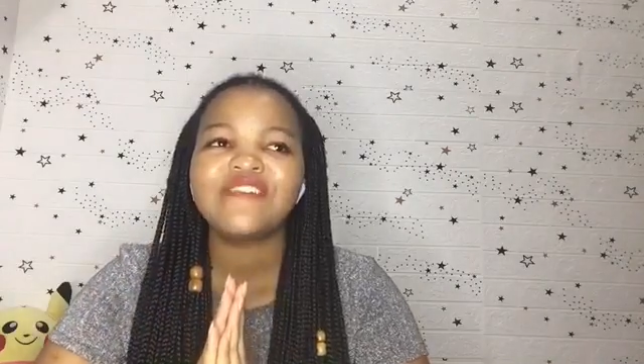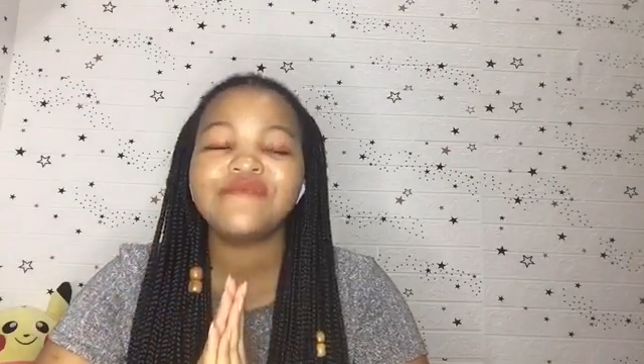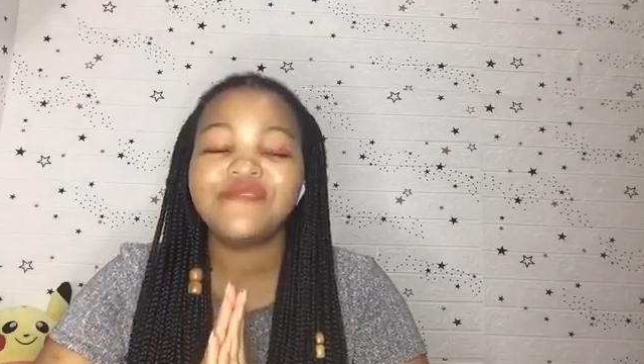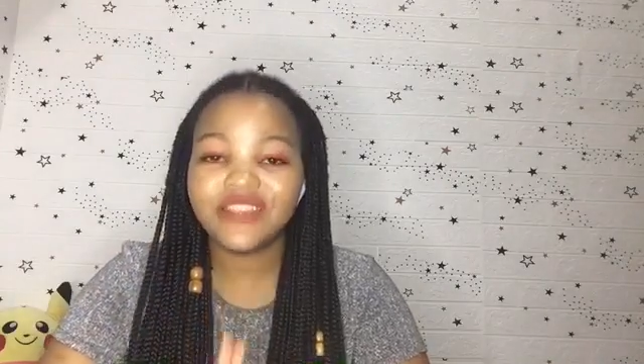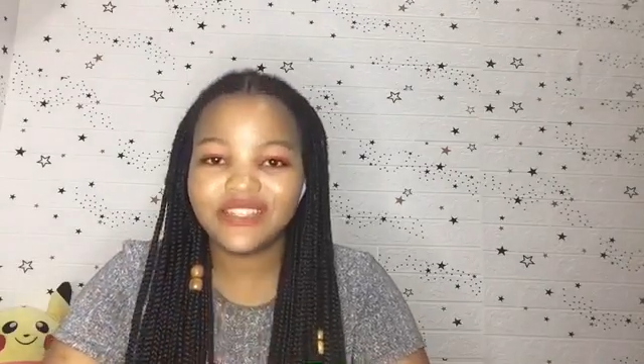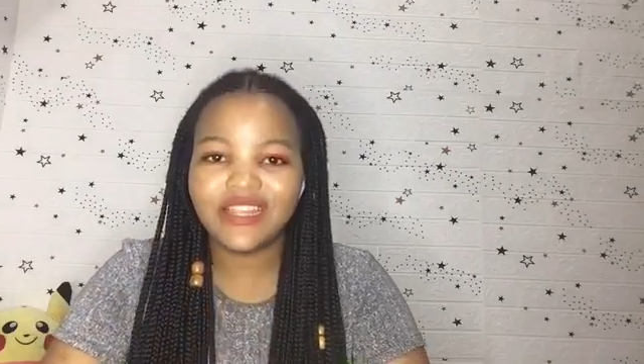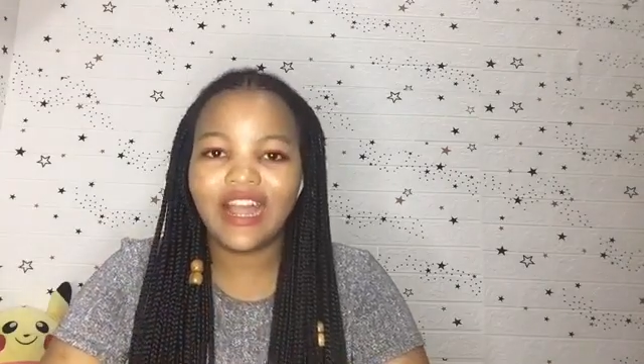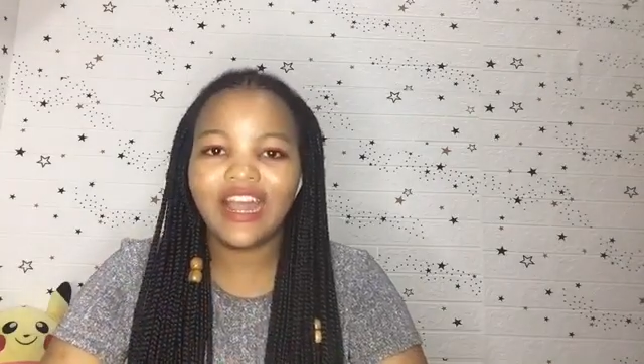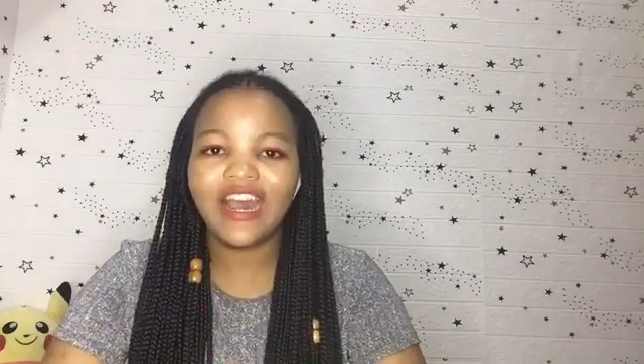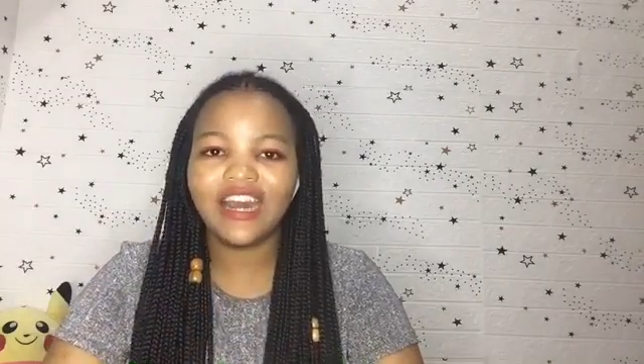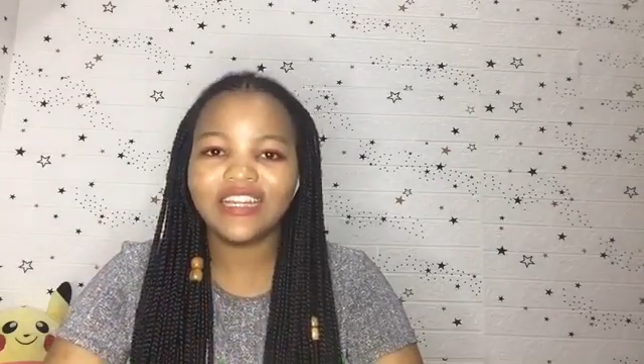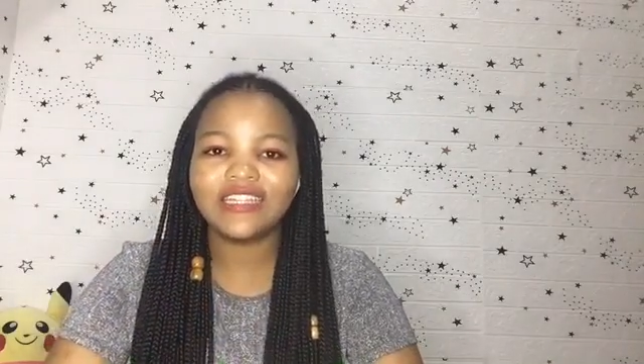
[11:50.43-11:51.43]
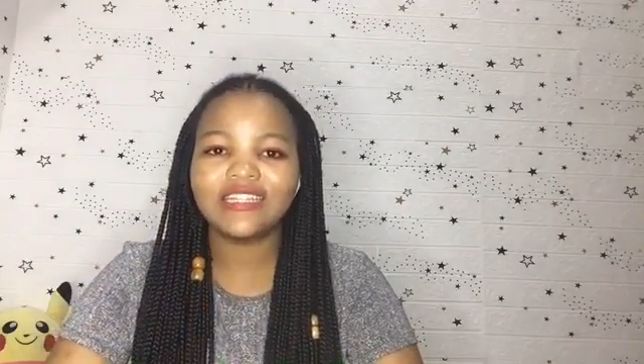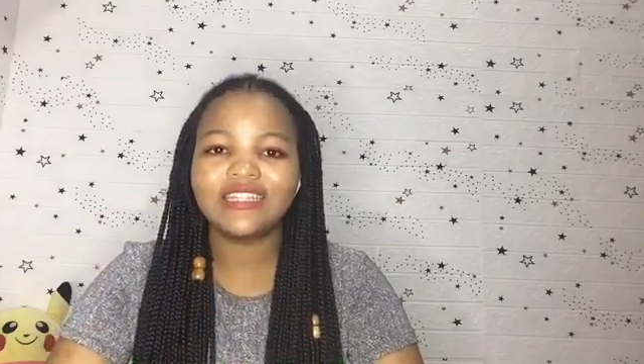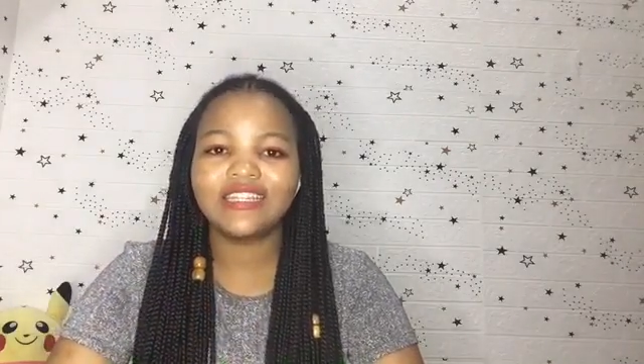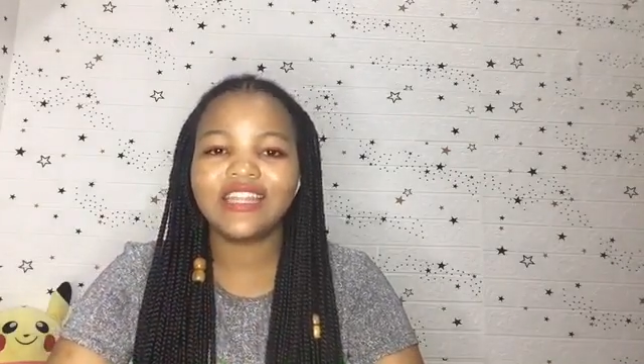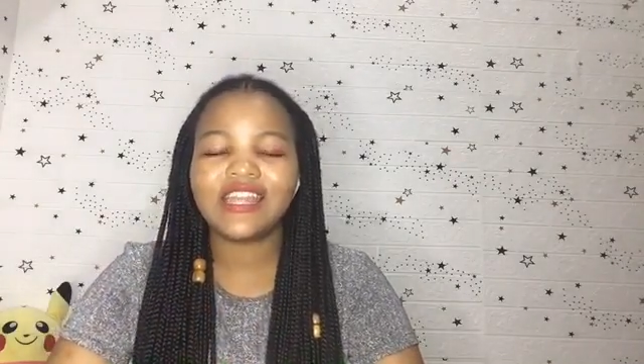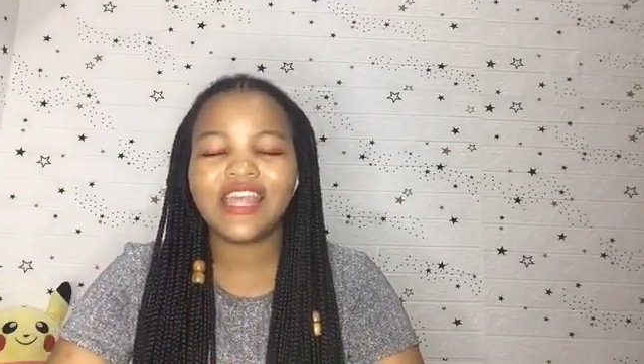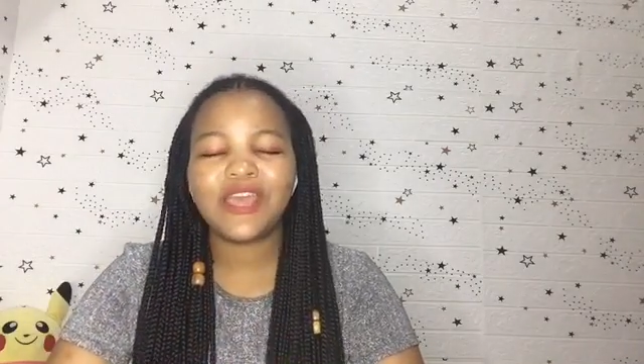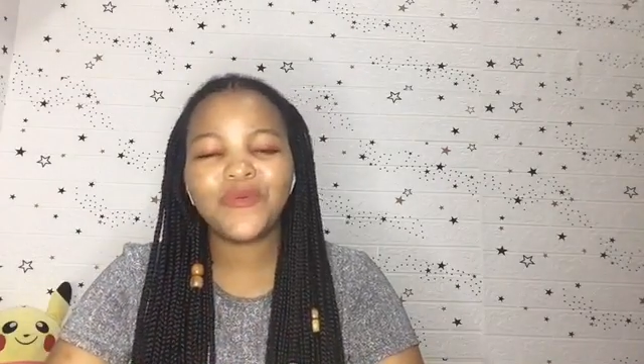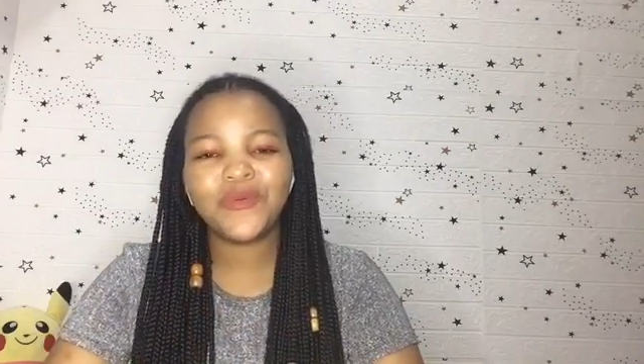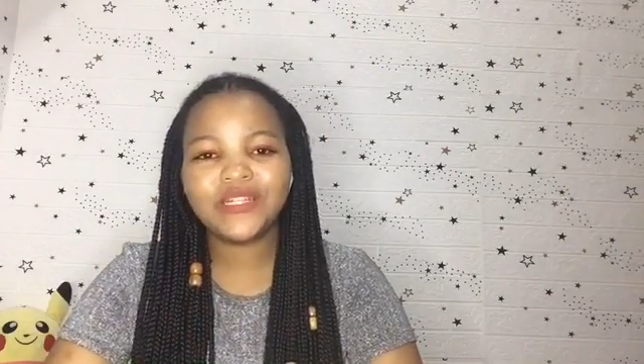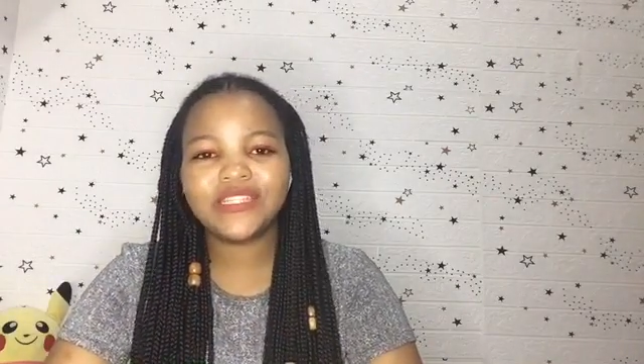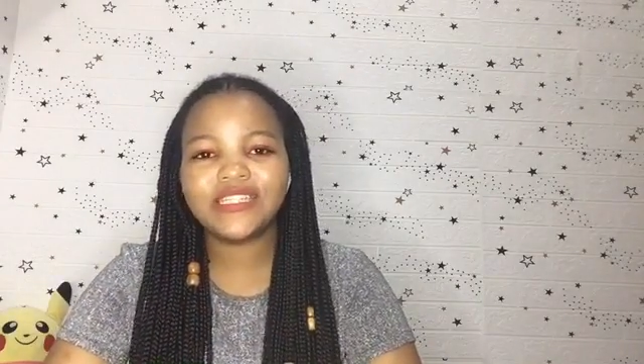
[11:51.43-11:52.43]
Visa card,
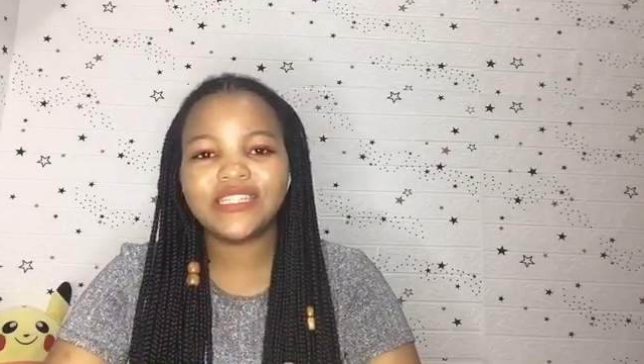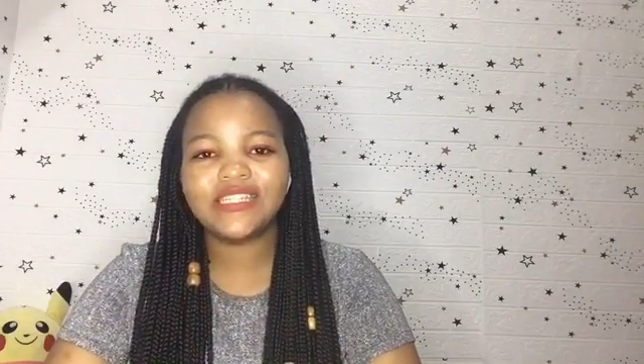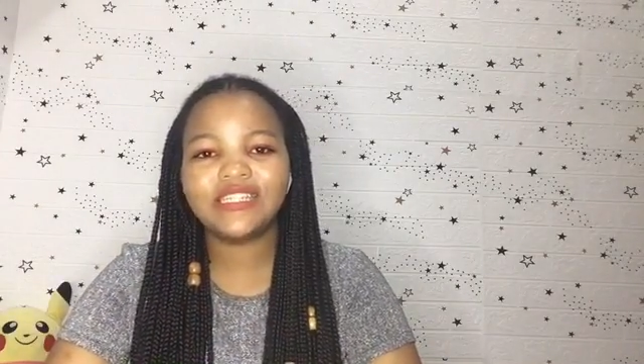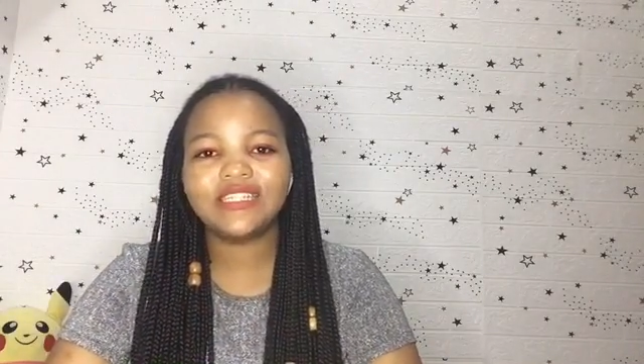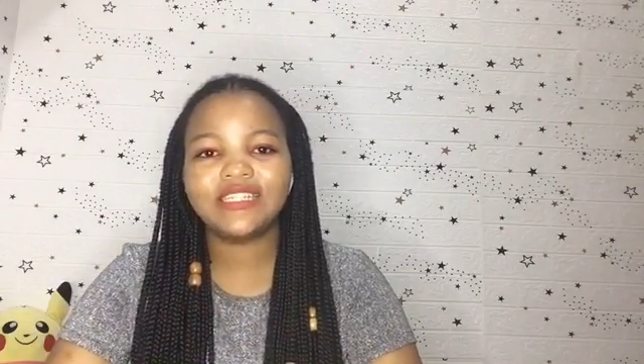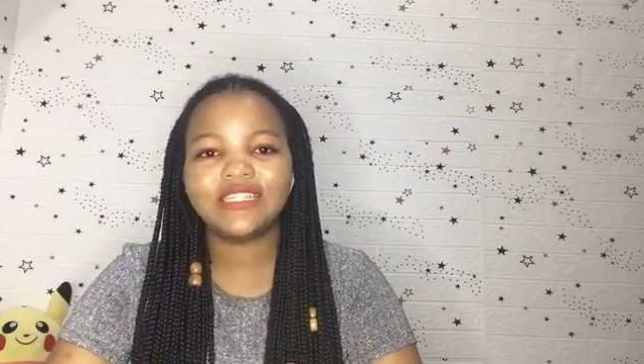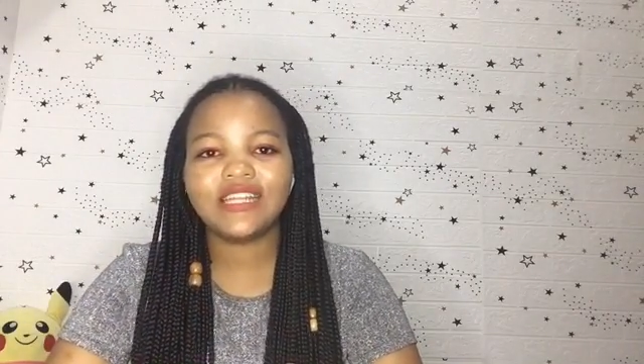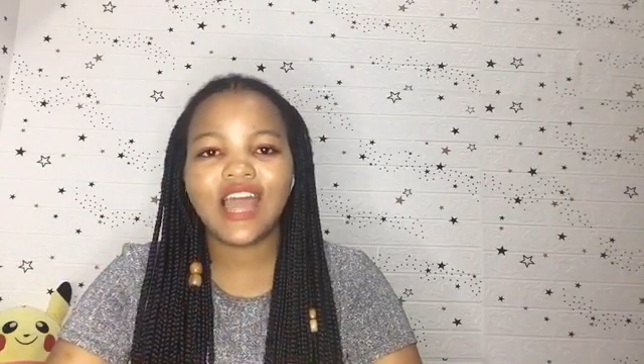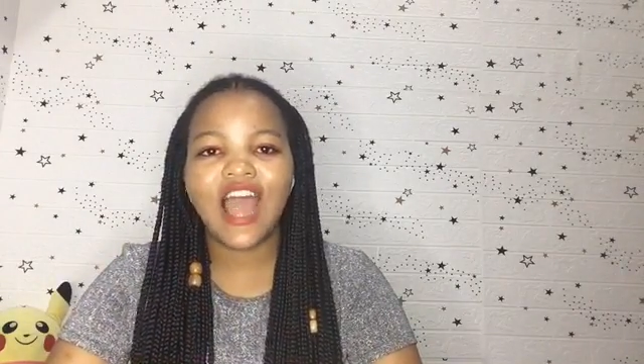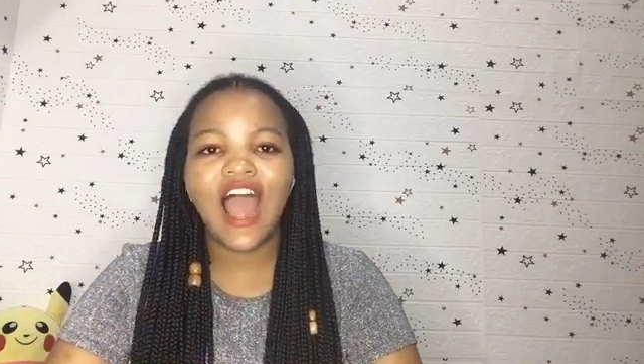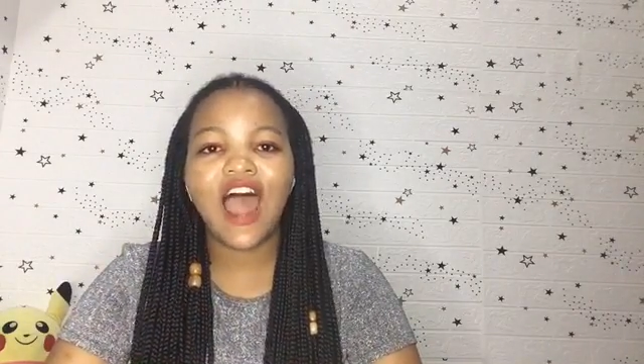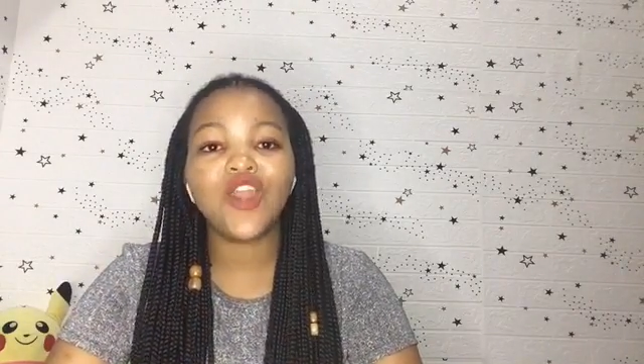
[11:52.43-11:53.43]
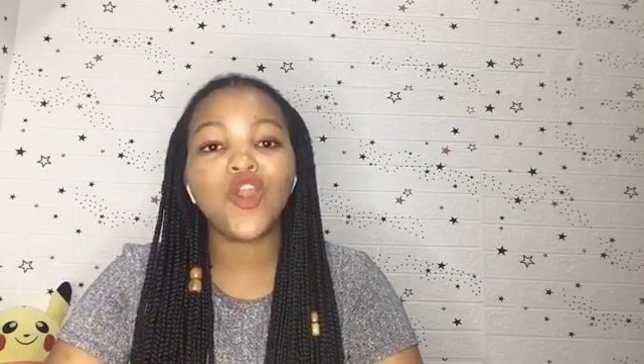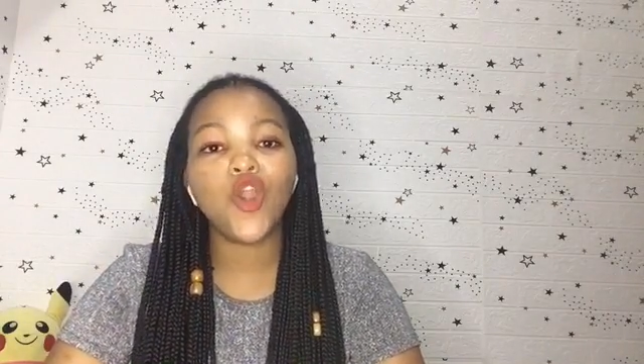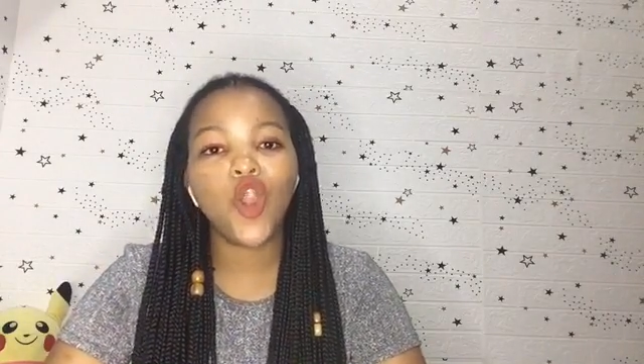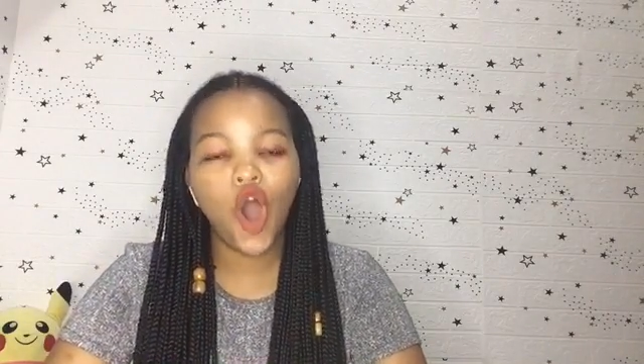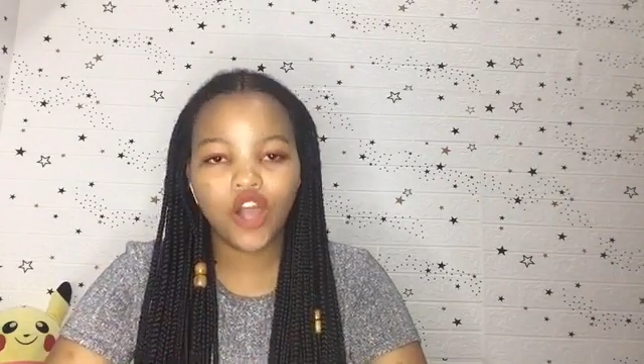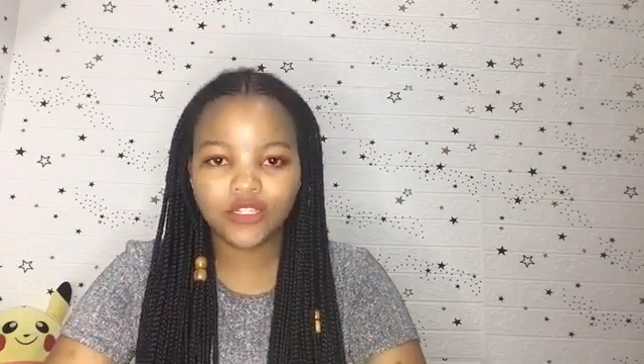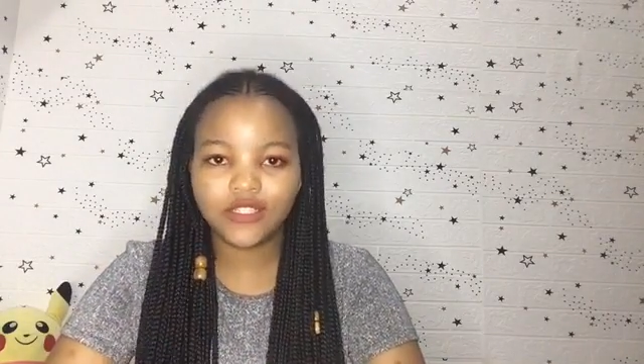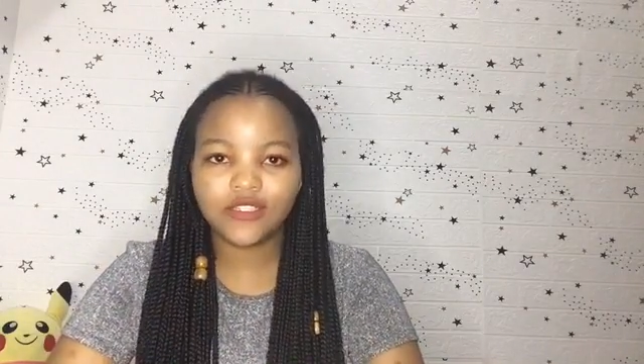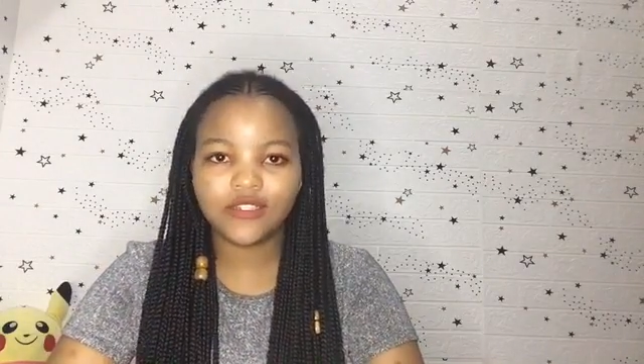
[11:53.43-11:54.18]
it wasn't unlocked